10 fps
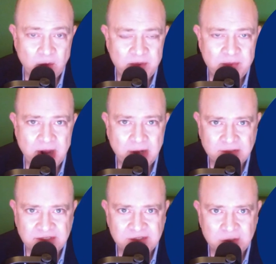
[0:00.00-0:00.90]
voting
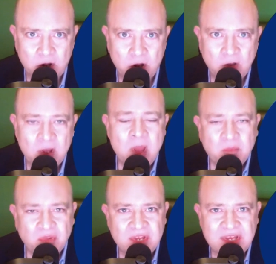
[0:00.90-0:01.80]
matters at all.
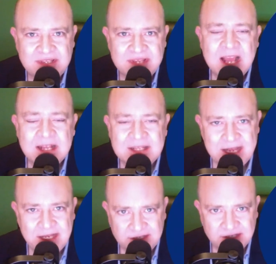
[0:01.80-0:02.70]
Please
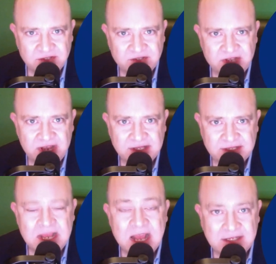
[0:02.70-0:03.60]
take this
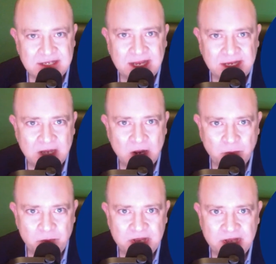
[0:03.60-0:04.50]
chance and take it
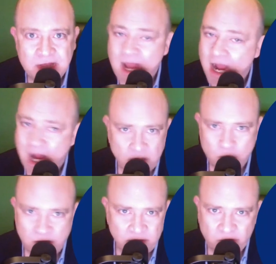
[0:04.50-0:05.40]
on me. I
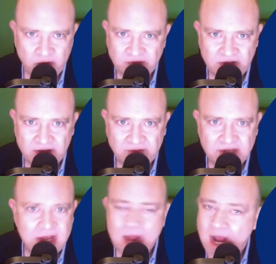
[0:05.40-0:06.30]
don't want to move
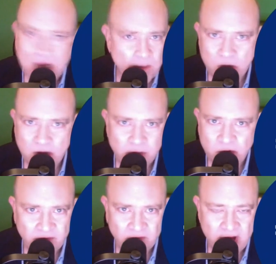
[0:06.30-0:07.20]
left. I don't want to
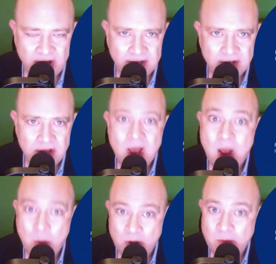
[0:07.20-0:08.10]
move right.
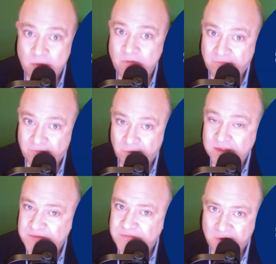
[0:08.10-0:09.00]
I want to move
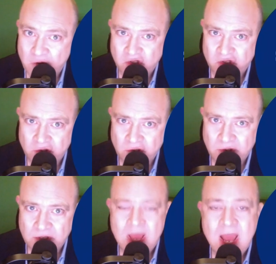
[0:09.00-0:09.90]
first
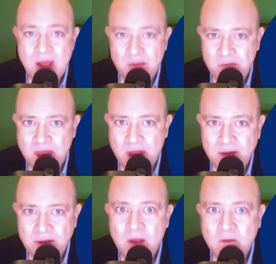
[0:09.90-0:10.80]
functional and
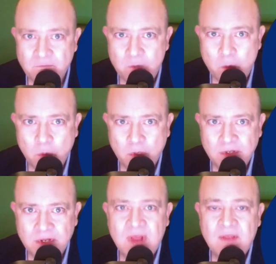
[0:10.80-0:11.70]
then
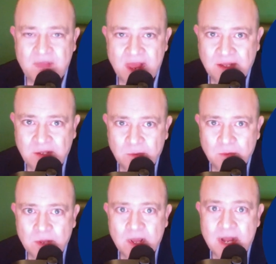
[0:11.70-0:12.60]
forward. Thank
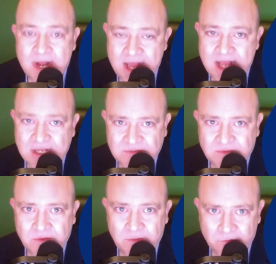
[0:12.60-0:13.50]
you, and I ask
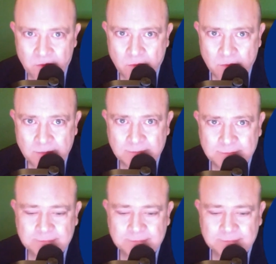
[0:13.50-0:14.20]
for your vote.